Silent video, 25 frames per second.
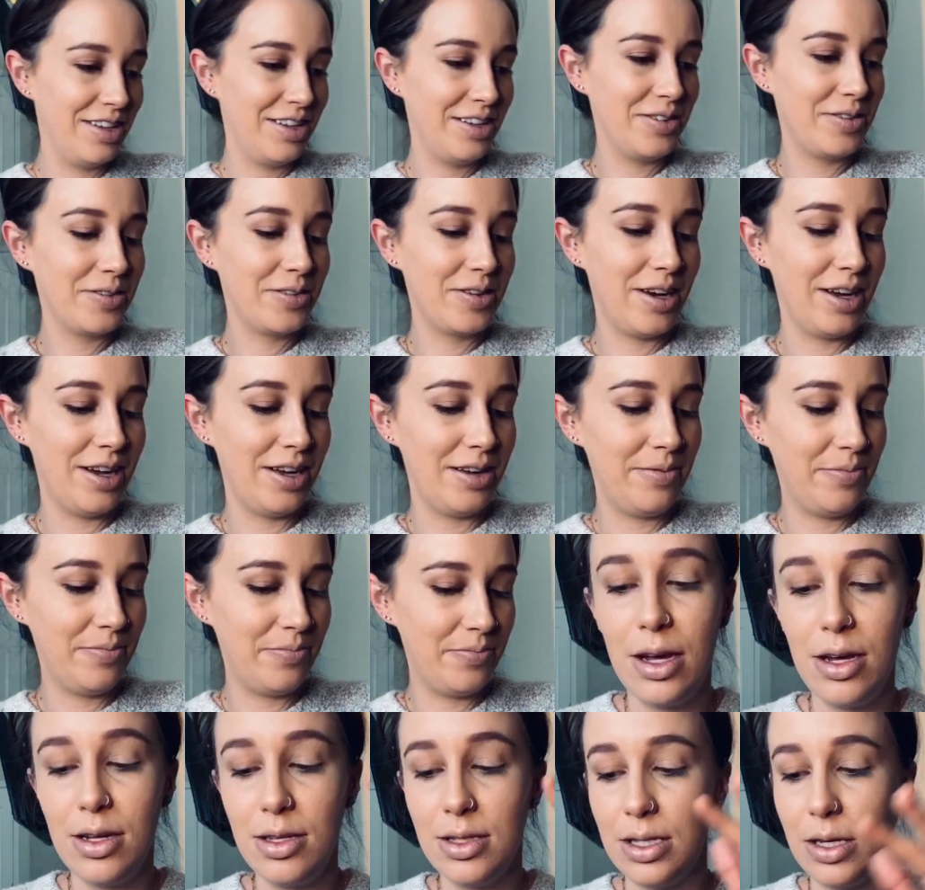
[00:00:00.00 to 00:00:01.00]
Okay,
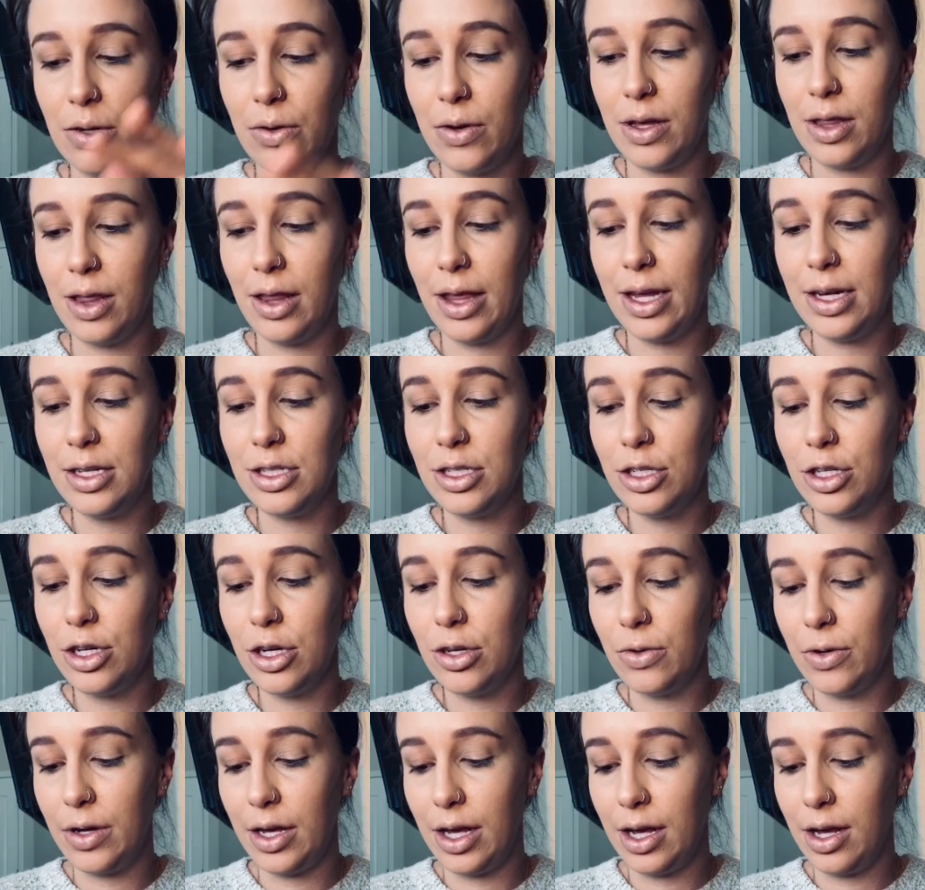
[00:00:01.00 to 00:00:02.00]
so I like to
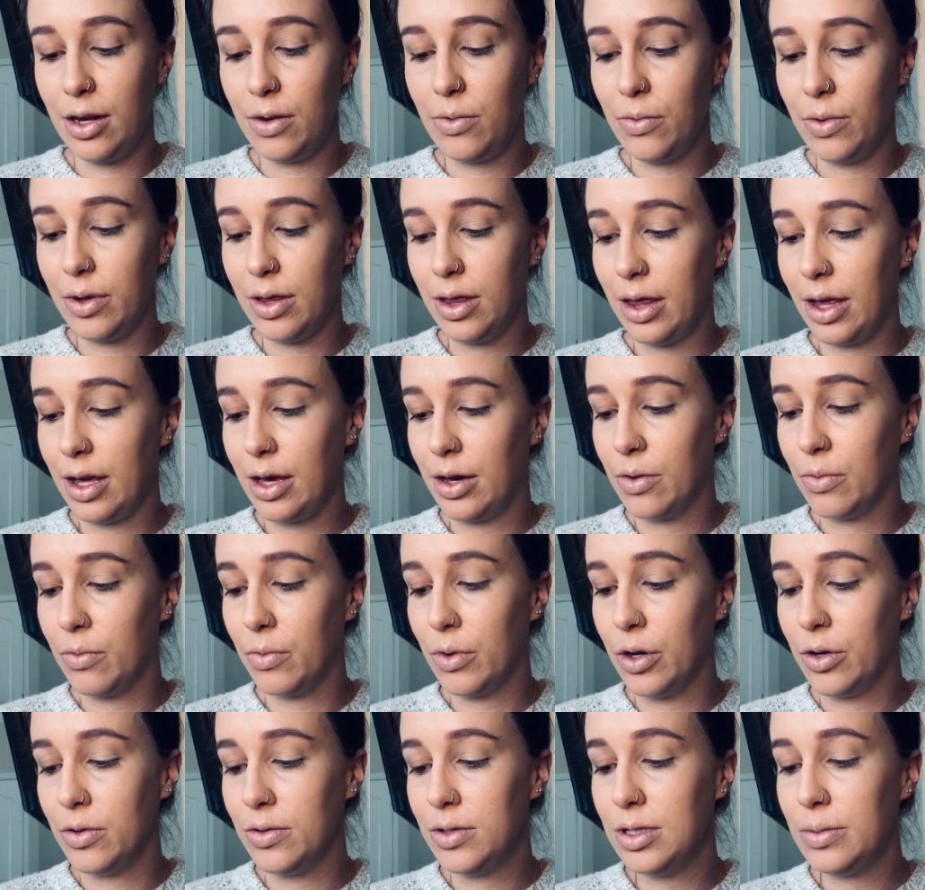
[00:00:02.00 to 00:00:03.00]
go in with like a
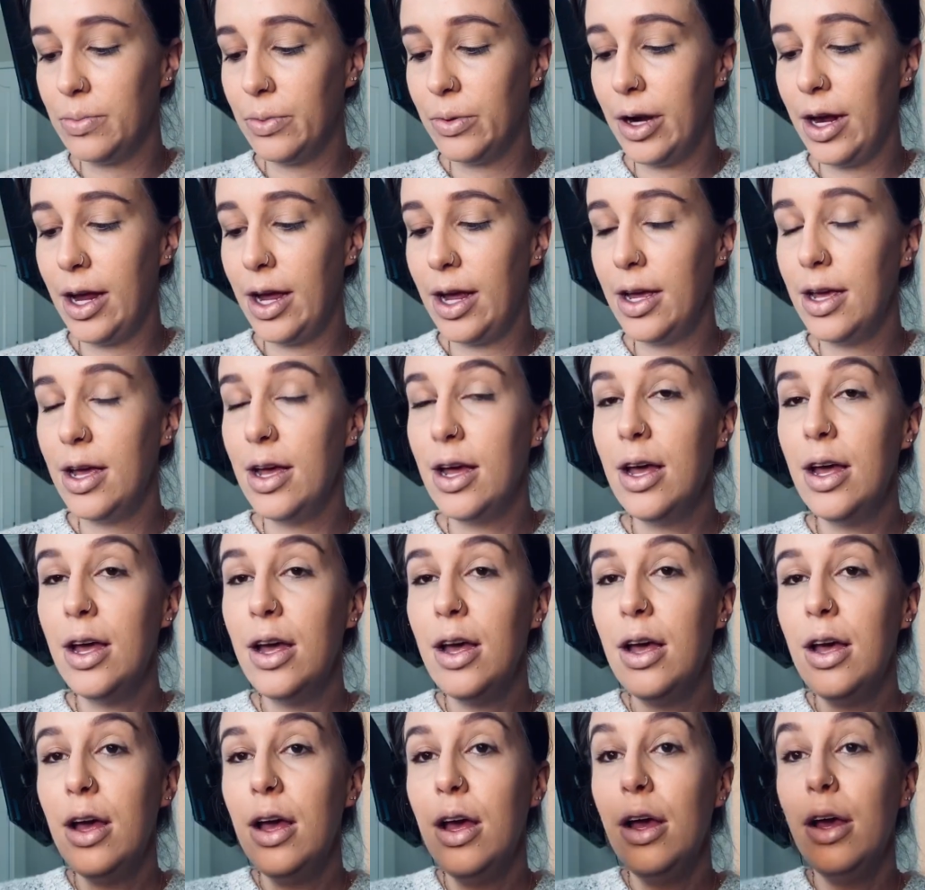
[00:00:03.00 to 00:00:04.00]
rose spray.
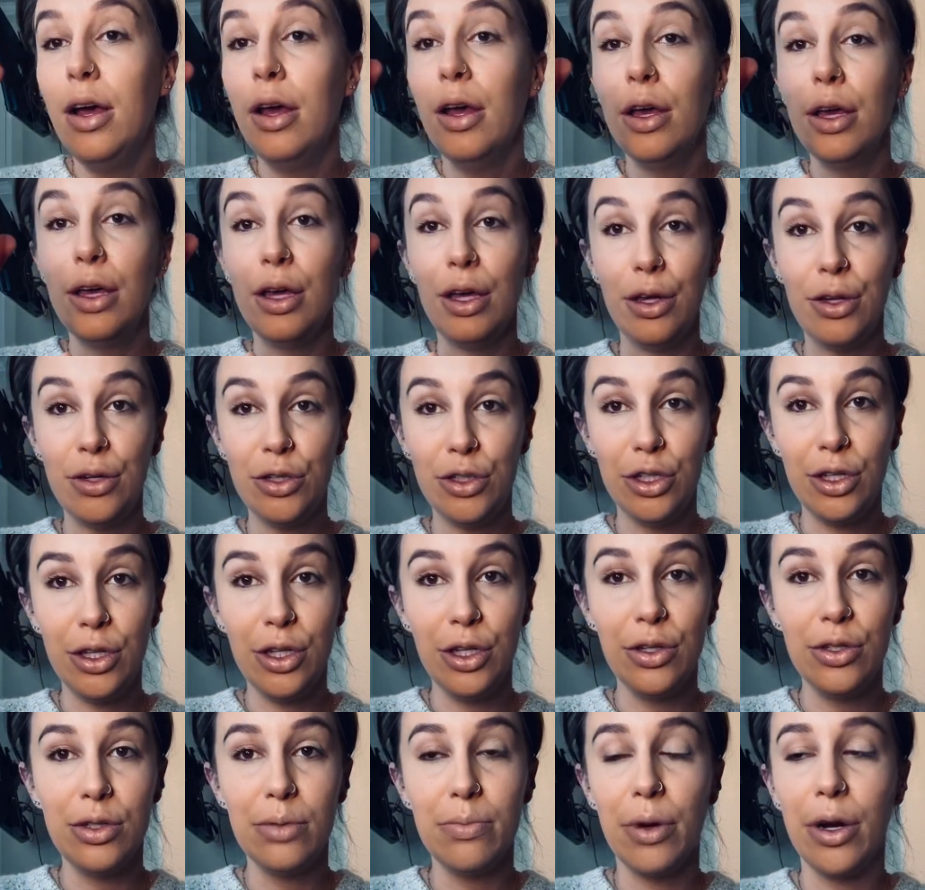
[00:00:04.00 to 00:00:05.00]
I usually
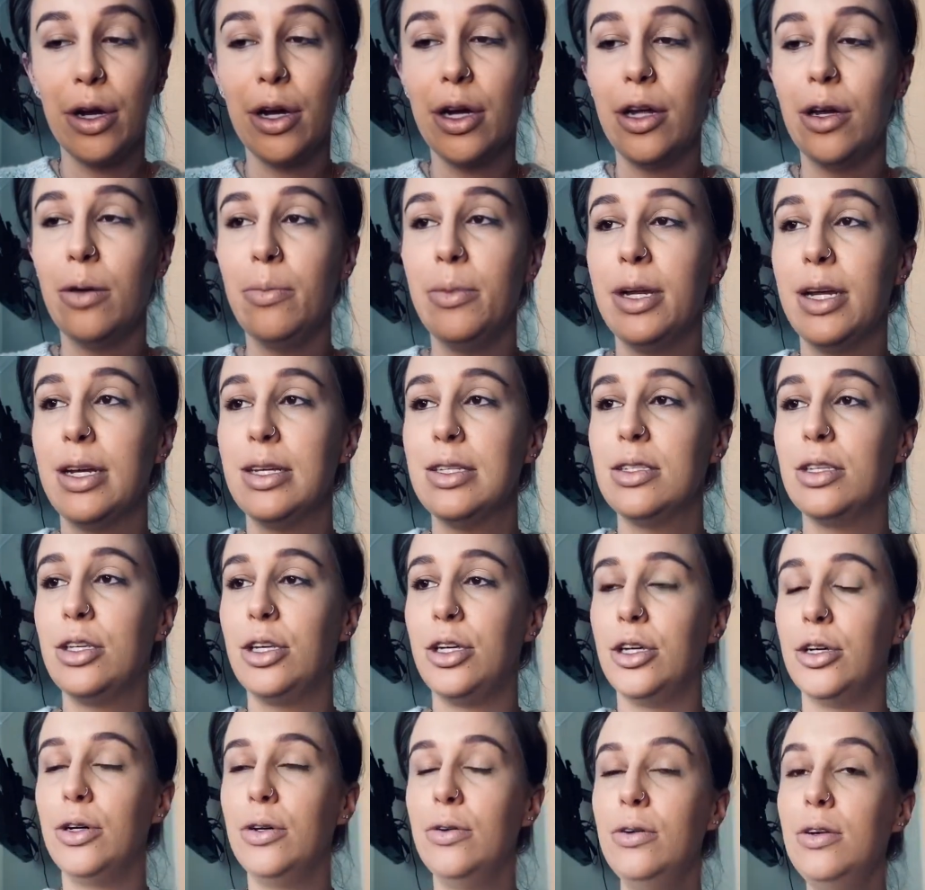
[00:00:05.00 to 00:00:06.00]
use Mario
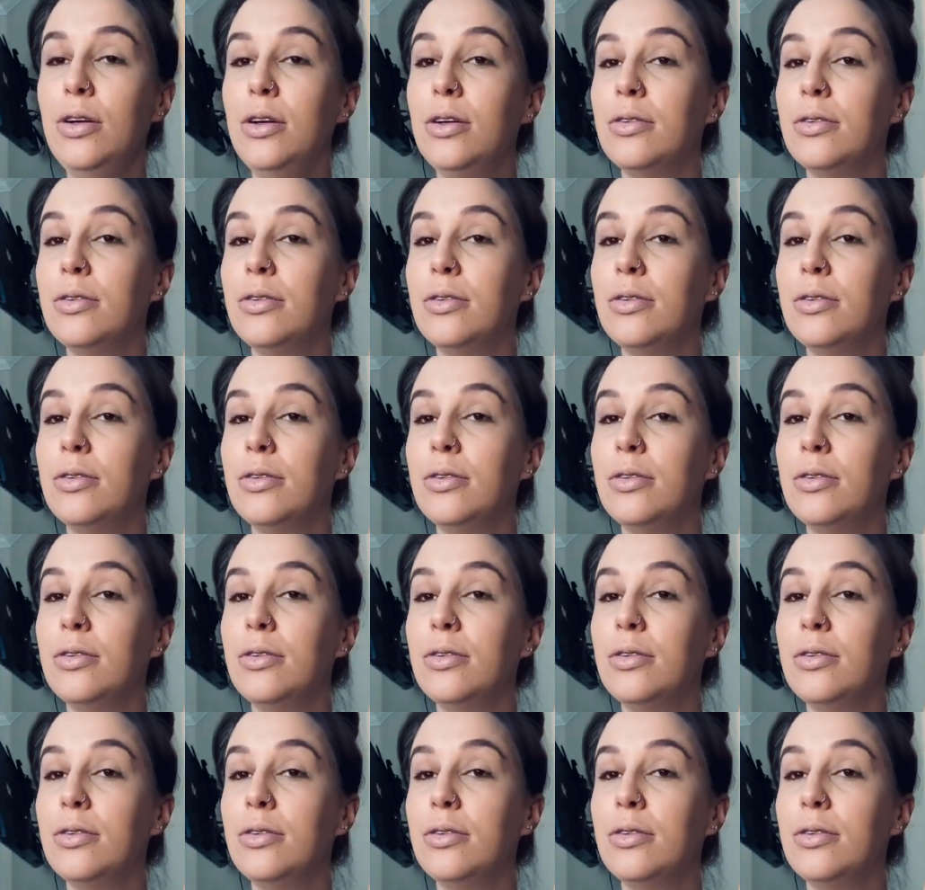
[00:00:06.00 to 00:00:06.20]
Badescu